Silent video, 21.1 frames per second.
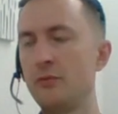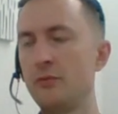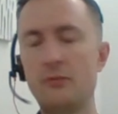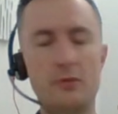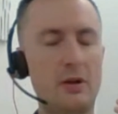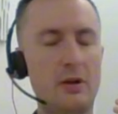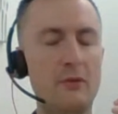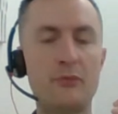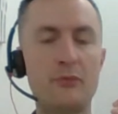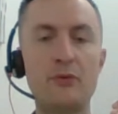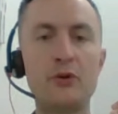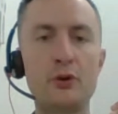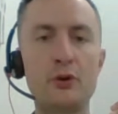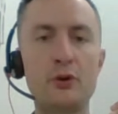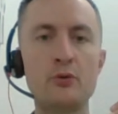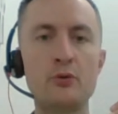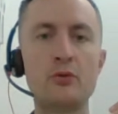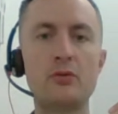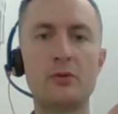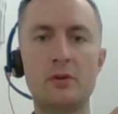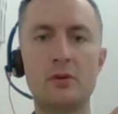a
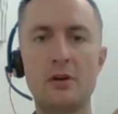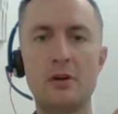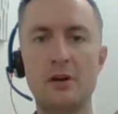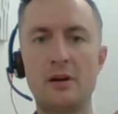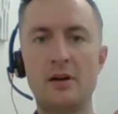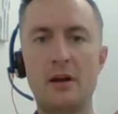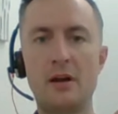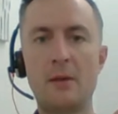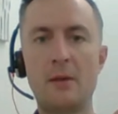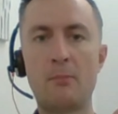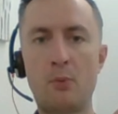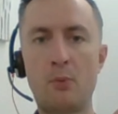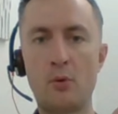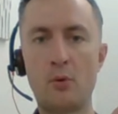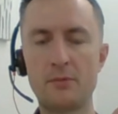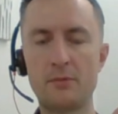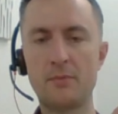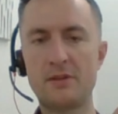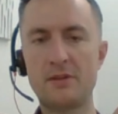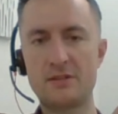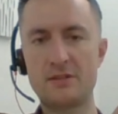few
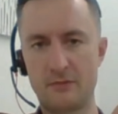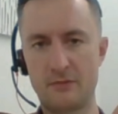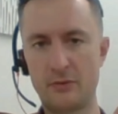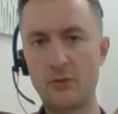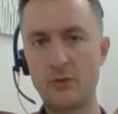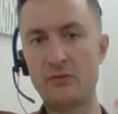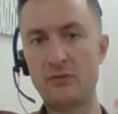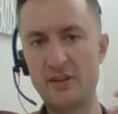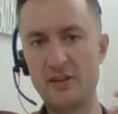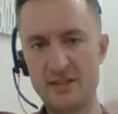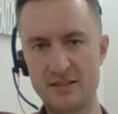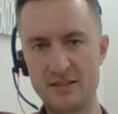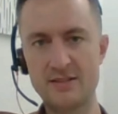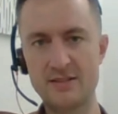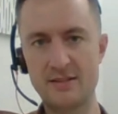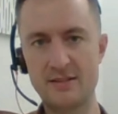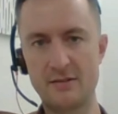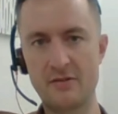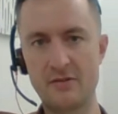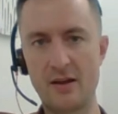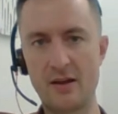appointments, a few visits
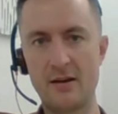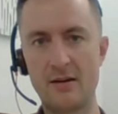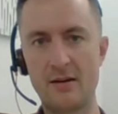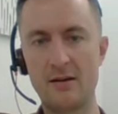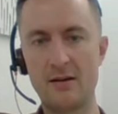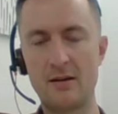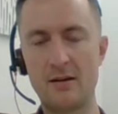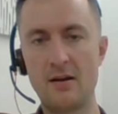in there.